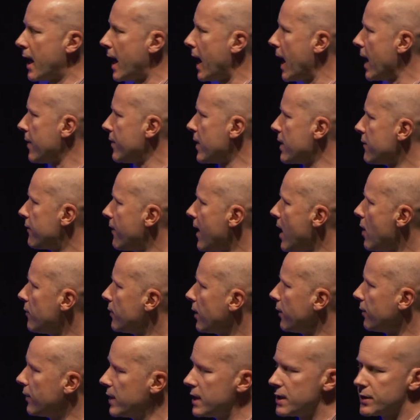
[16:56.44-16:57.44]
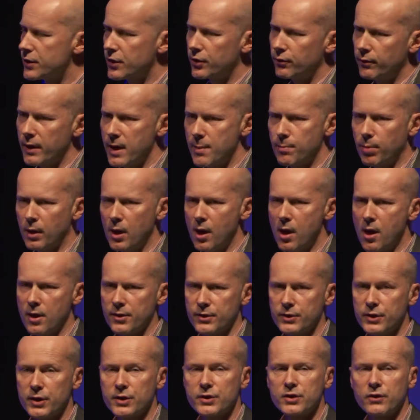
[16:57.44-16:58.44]
And they found that these three
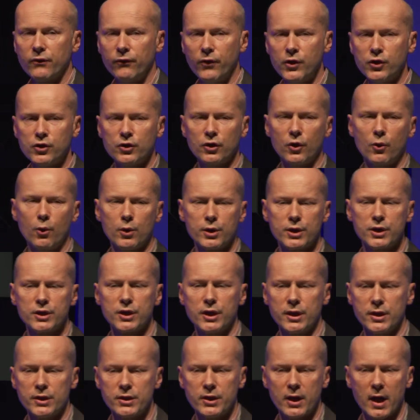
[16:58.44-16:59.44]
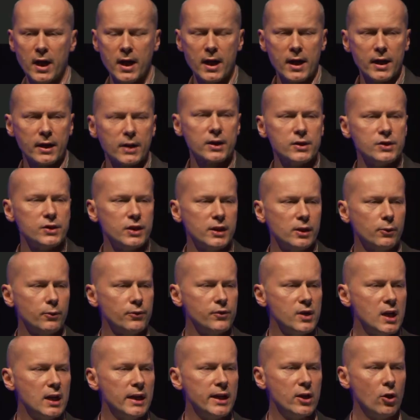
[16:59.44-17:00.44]
plants in sufficient quantities can deal
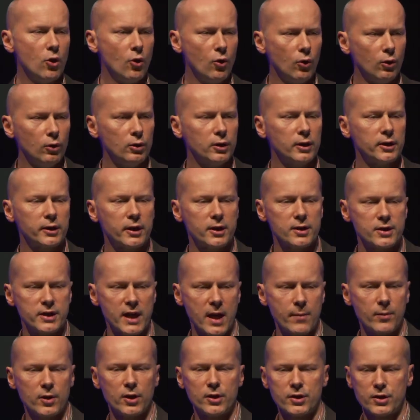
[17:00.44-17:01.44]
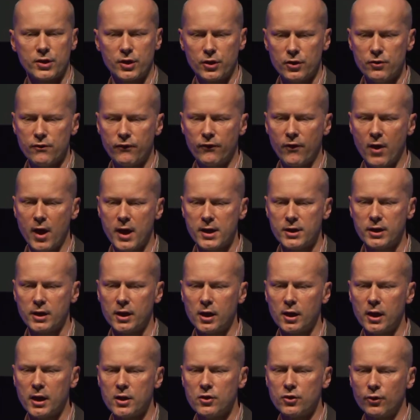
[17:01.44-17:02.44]
with nearly all the contaminants that you find
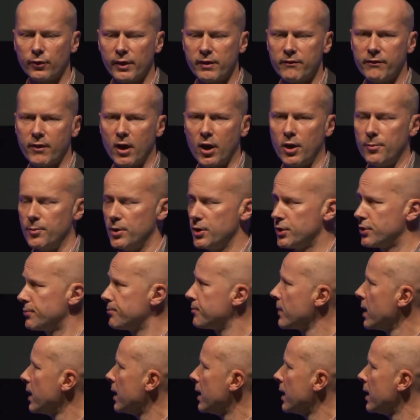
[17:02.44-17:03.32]
in an indoor environment.